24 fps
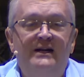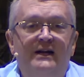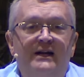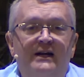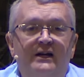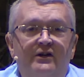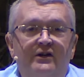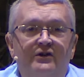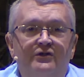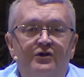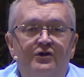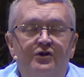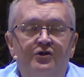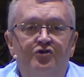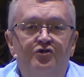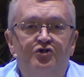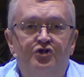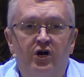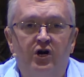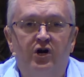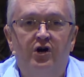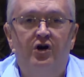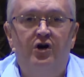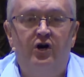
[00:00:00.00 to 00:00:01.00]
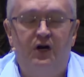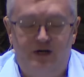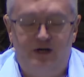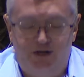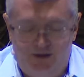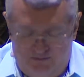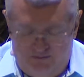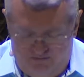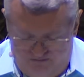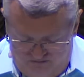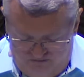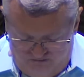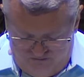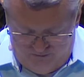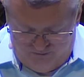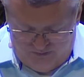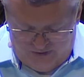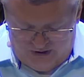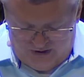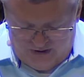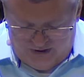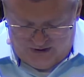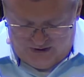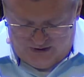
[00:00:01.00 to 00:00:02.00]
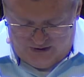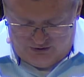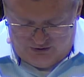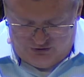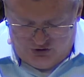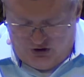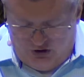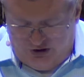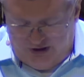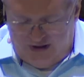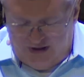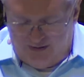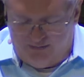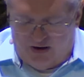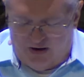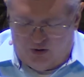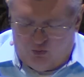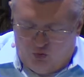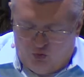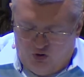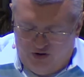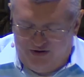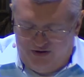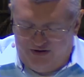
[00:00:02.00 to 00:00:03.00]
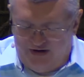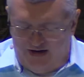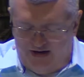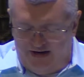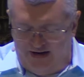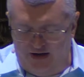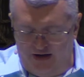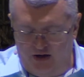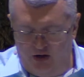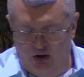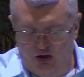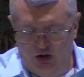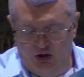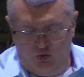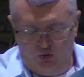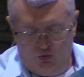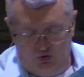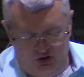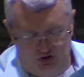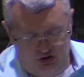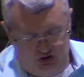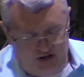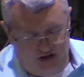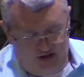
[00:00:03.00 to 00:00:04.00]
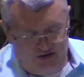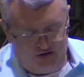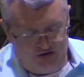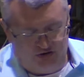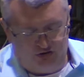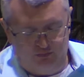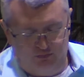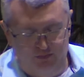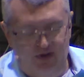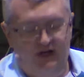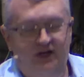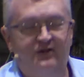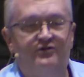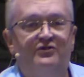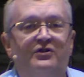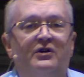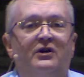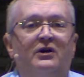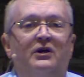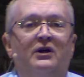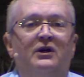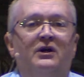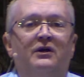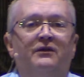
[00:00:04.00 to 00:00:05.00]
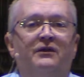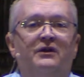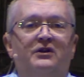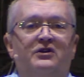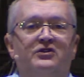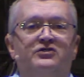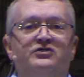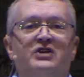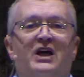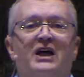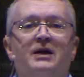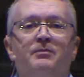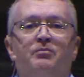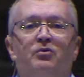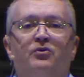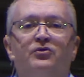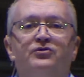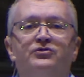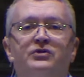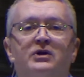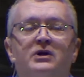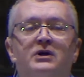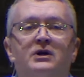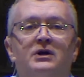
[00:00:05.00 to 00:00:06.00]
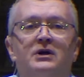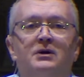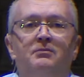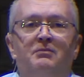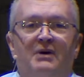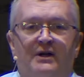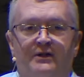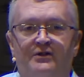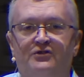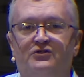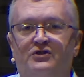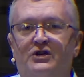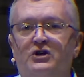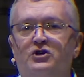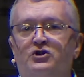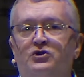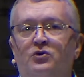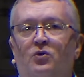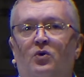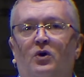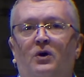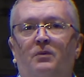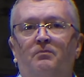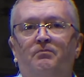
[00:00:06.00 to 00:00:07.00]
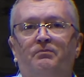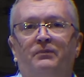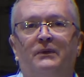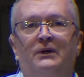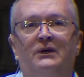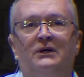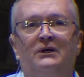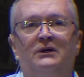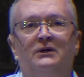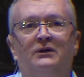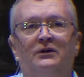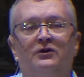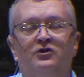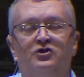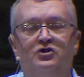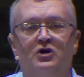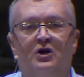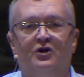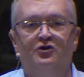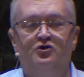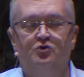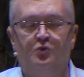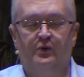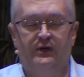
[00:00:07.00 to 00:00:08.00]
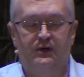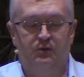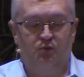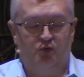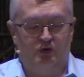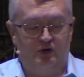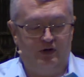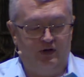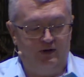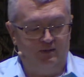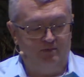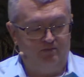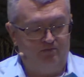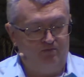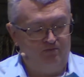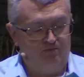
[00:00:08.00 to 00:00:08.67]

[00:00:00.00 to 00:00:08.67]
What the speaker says: is John talking about one day when Jesus meets the disciples by the seashore, John 21.